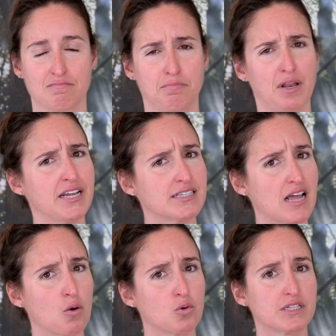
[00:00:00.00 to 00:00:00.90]
place
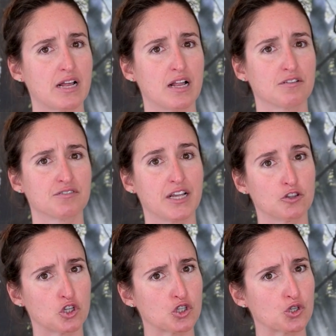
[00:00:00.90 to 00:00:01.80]
ourselves in
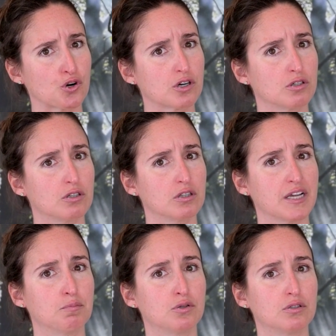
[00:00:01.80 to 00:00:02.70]
the circle
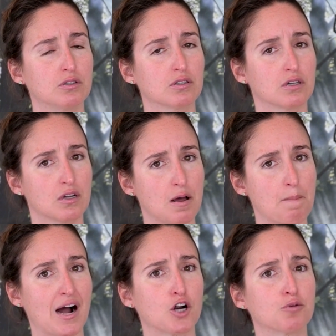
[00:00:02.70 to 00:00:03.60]
labeled
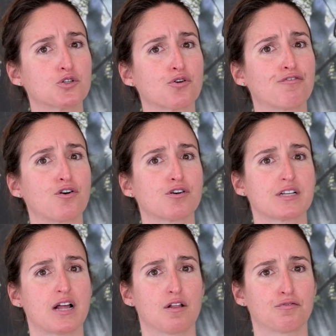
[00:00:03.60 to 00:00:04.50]
my observer
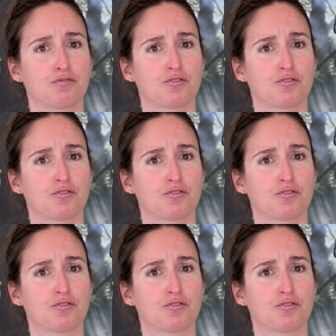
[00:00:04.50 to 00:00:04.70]
self,